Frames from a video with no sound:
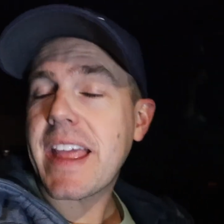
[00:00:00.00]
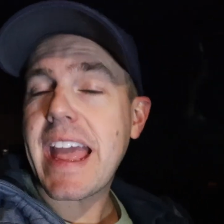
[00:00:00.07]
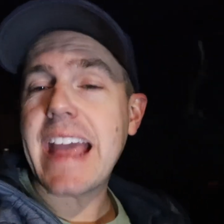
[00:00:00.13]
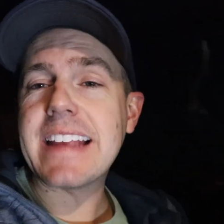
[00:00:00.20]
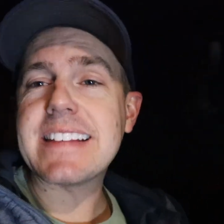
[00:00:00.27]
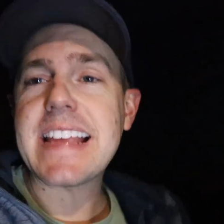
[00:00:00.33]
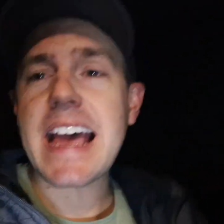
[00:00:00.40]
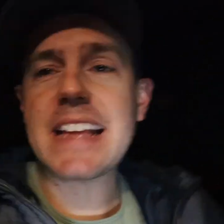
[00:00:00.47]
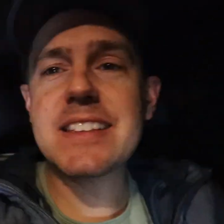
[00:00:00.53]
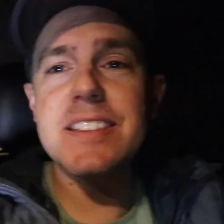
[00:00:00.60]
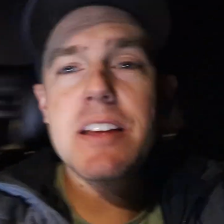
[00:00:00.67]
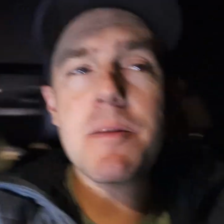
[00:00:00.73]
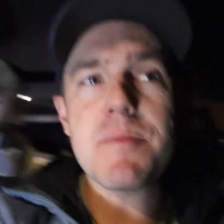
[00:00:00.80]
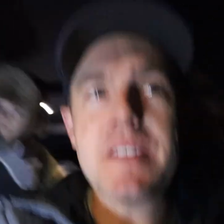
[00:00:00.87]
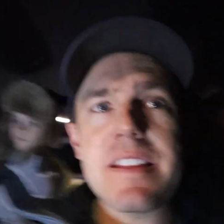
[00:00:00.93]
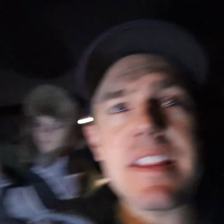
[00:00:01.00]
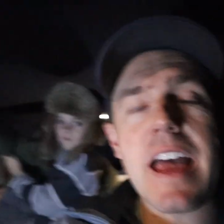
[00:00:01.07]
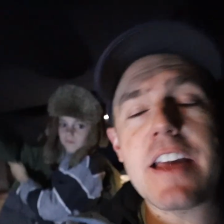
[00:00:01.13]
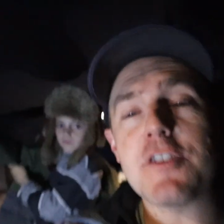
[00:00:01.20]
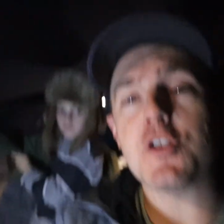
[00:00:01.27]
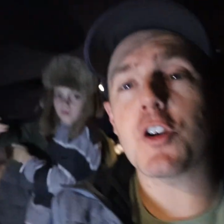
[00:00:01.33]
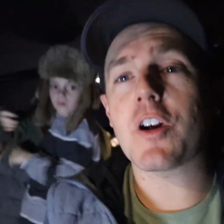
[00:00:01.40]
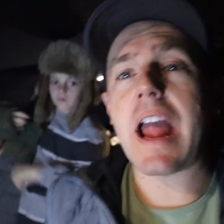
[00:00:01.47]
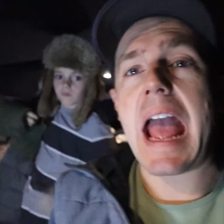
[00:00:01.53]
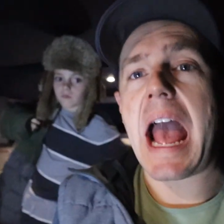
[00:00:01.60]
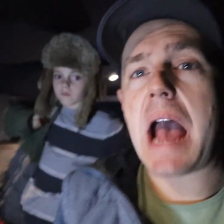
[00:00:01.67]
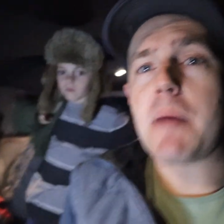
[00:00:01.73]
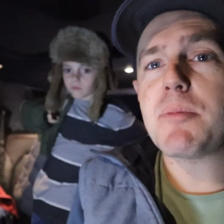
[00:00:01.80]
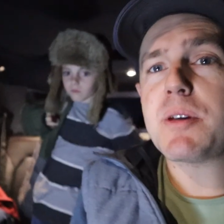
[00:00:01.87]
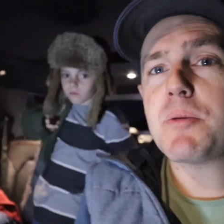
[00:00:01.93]
Is that something that you're
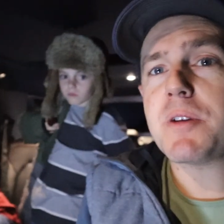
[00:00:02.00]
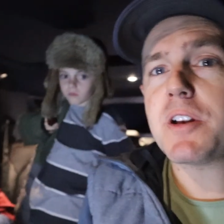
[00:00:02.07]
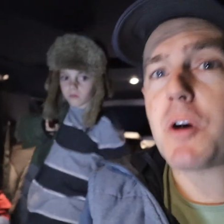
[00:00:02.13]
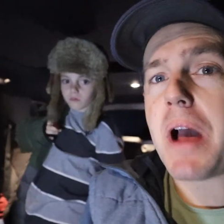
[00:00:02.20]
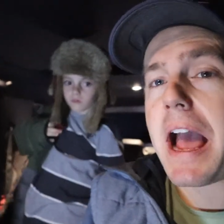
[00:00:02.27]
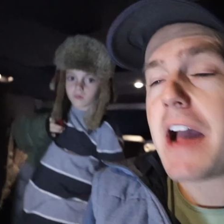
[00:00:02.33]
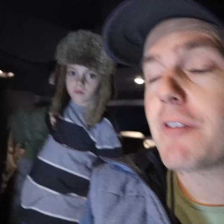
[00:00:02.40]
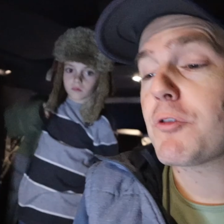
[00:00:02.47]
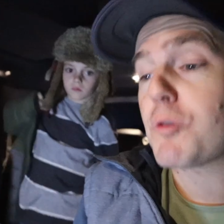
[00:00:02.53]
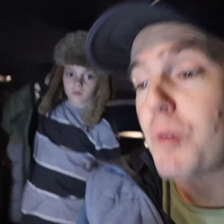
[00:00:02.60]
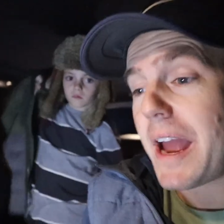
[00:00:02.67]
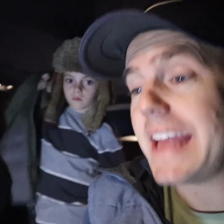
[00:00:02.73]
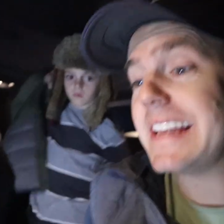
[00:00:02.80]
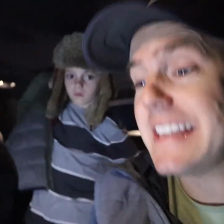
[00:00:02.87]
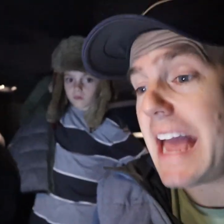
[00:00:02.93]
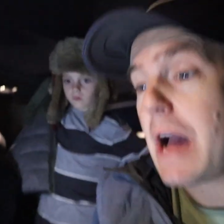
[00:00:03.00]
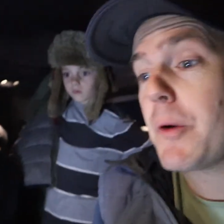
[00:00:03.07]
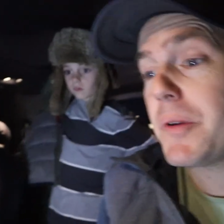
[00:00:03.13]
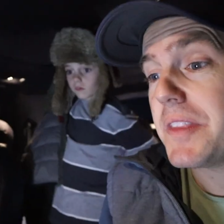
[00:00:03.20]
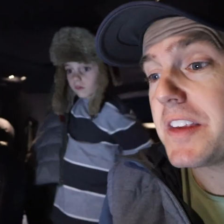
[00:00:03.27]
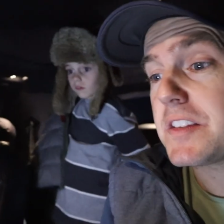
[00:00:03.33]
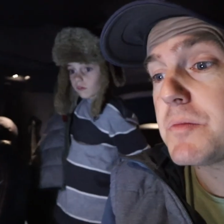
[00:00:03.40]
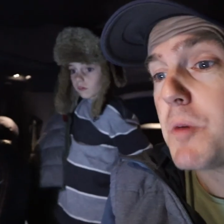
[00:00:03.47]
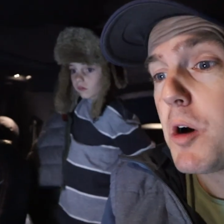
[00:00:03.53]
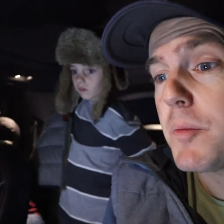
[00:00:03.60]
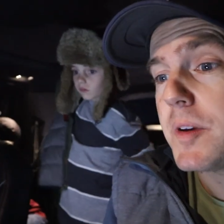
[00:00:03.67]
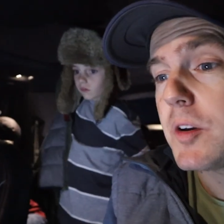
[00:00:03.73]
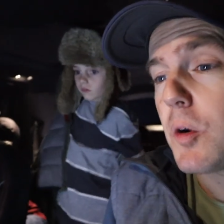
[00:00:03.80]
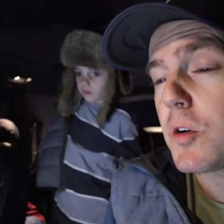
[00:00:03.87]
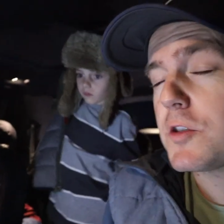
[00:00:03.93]
happy we don't have right now in this
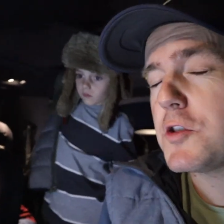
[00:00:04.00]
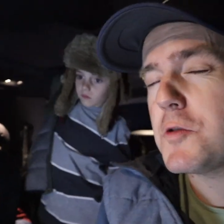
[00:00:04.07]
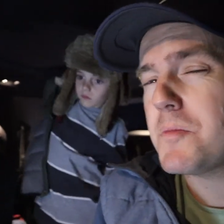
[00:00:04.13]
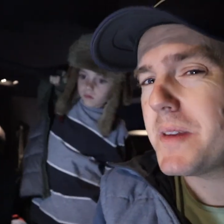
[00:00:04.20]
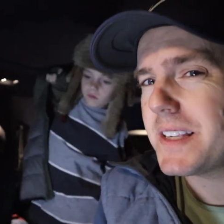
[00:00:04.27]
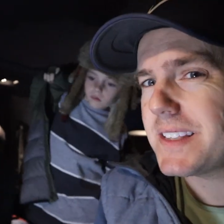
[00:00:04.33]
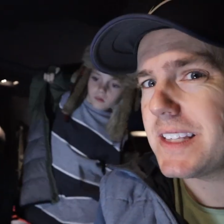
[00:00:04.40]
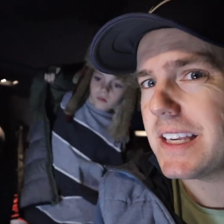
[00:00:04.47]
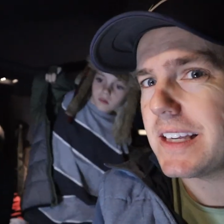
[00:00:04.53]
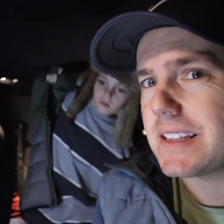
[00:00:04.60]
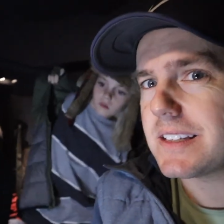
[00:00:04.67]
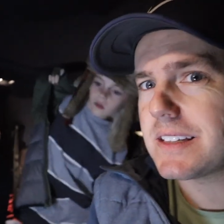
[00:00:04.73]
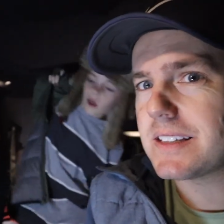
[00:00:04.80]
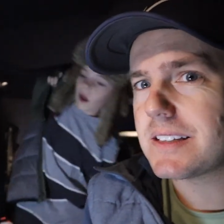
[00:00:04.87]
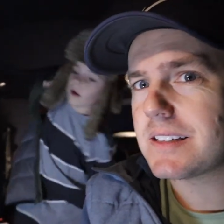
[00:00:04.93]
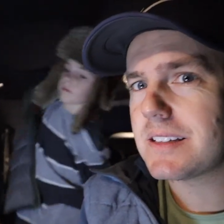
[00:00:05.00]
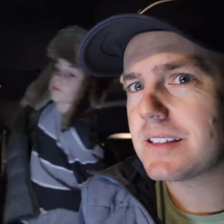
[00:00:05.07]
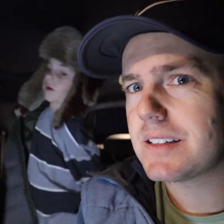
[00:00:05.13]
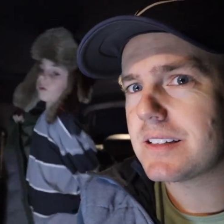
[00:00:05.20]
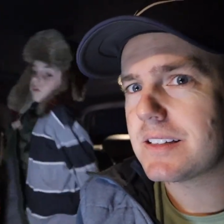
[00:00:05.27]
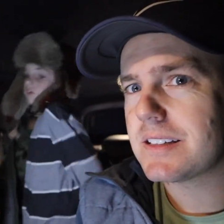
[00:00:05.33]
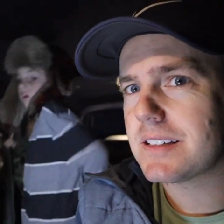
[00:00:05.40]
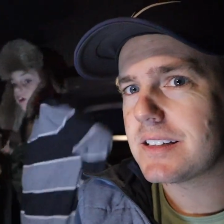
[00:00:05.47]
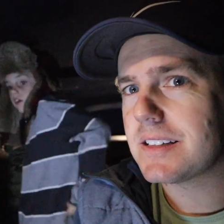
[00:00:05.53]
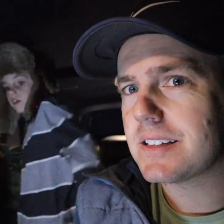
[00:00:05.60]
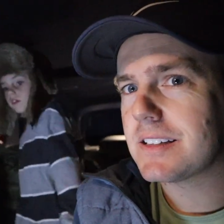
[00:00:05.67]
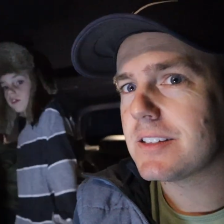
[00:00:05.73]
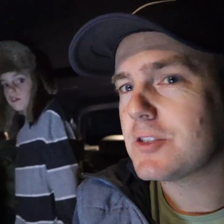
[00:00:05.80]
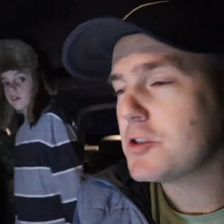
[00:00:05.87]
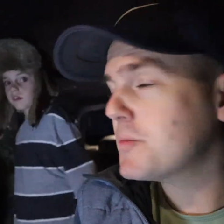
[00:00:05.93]
moment or do you miss it? I miss it.
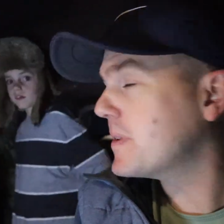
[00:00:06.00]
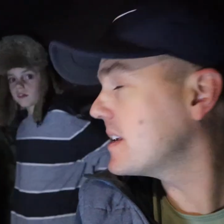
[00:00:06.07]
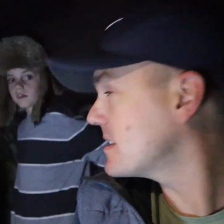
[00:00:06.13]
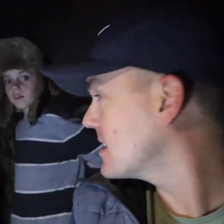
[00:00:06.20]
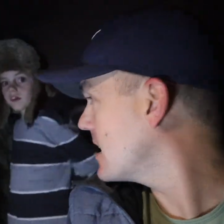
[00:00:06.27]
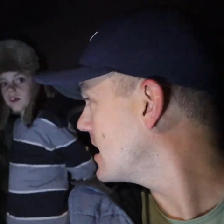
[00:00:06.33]
You miss